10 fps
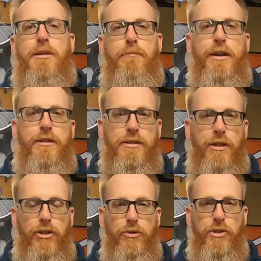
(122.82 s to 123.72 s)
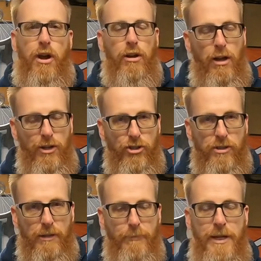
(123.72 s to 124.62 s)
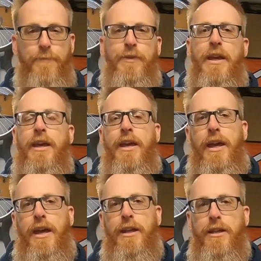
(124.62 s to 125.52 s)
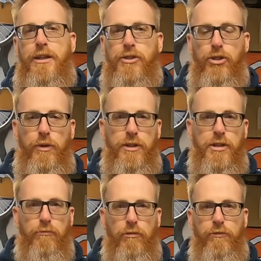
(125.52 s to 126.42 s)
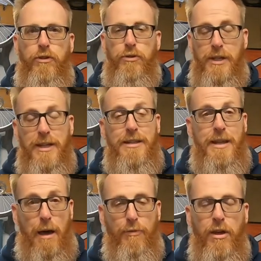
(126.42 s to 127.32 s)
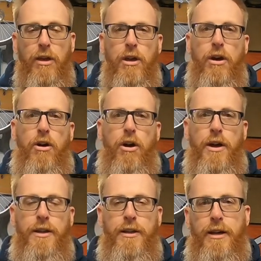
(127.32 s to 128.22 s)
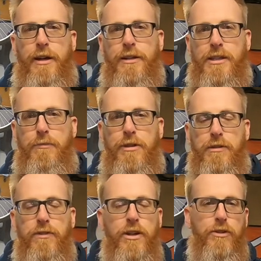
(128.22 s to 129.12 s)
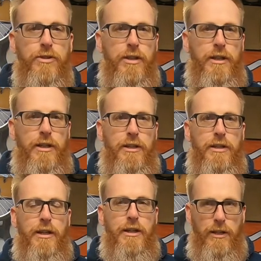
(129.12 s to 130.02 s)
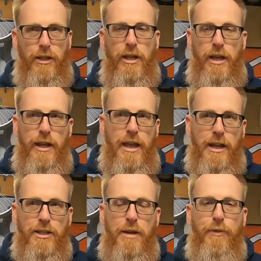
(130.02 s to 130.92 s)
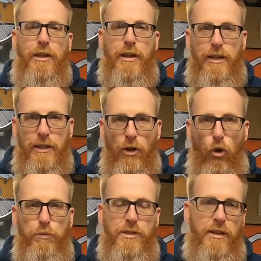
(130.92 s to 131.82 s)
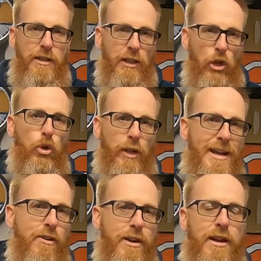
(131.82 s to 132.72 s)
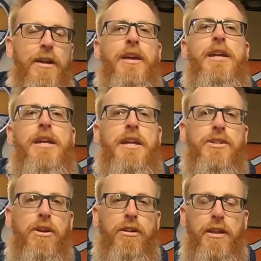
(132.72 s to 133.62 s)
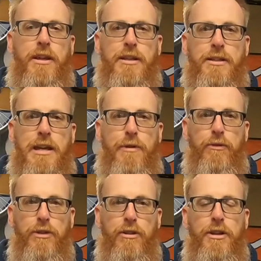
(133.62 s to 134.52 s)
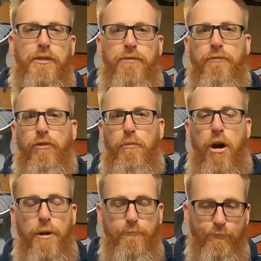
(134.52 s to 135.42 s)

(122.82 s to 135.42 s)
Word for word: buddy that's got a used car lot just like me and he's doing some reviews in depth on uh, some of these vehicles and, uh, and, and again, it's something that in hopes that in the local area, he can start getting his name out there. He's from Vermont